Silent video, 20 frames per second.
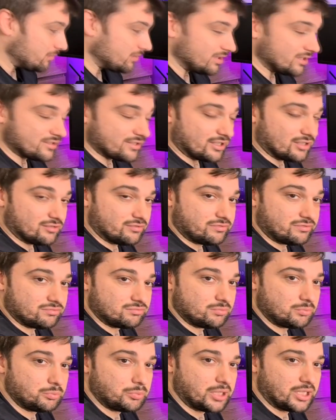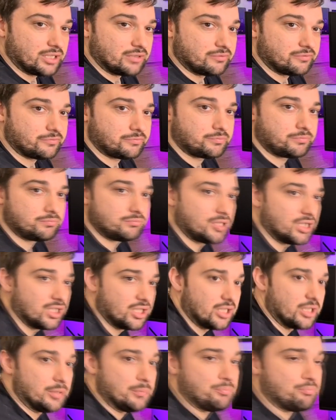one yourself. Bit of
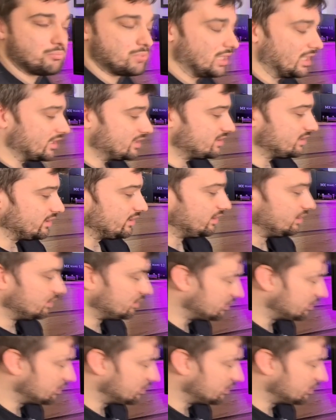plexi,